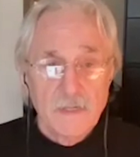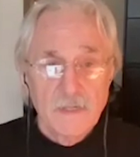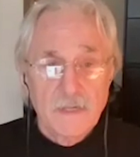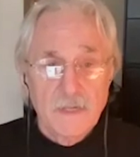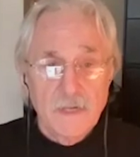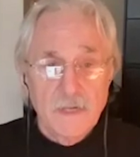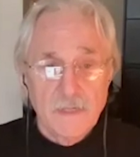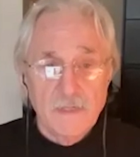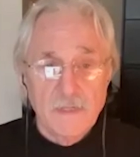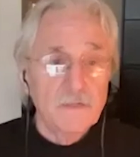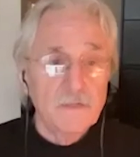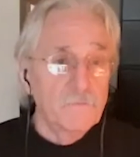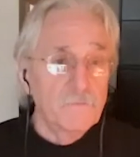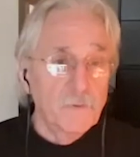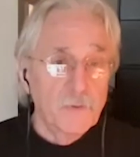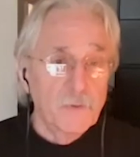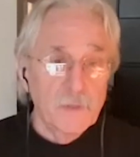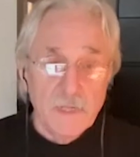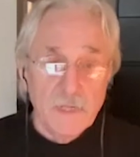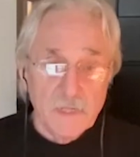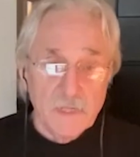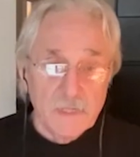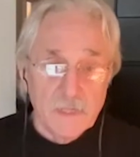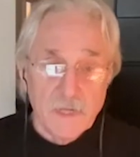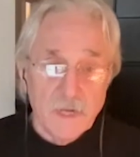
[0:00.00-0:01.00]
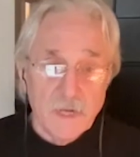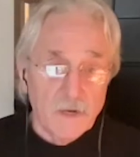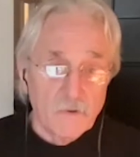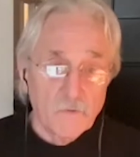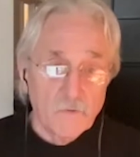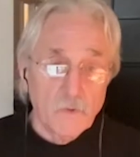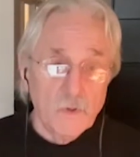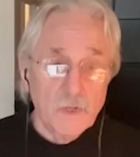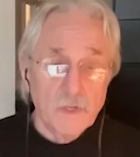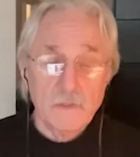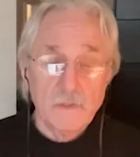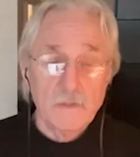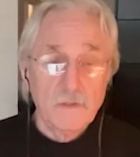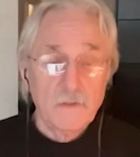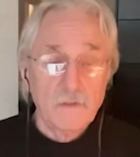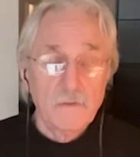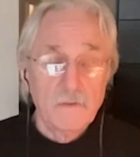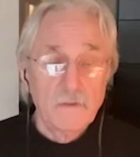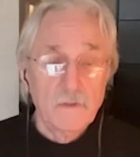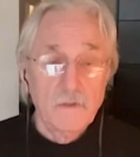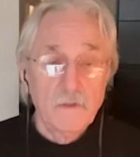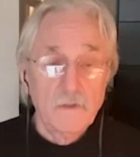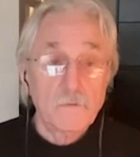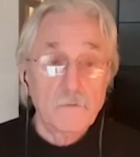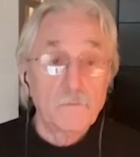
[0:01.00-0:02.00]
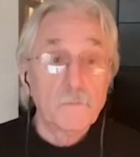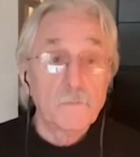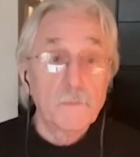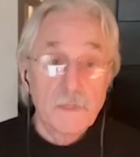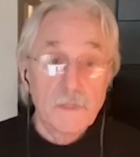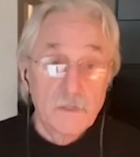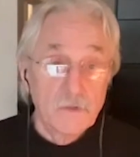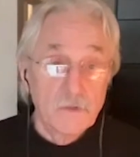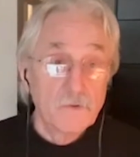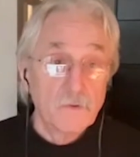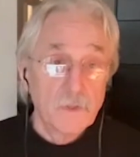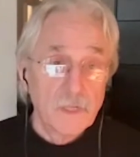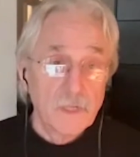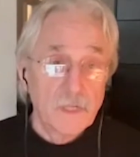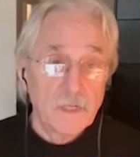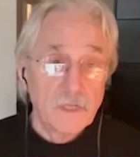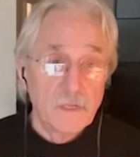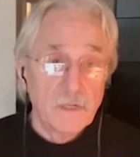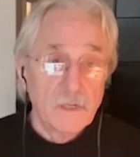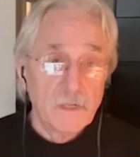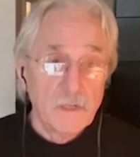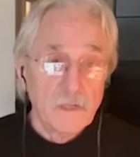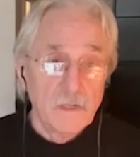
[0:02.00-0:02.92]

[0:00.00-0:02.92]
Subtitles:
doesn't predict how well you'll be doing.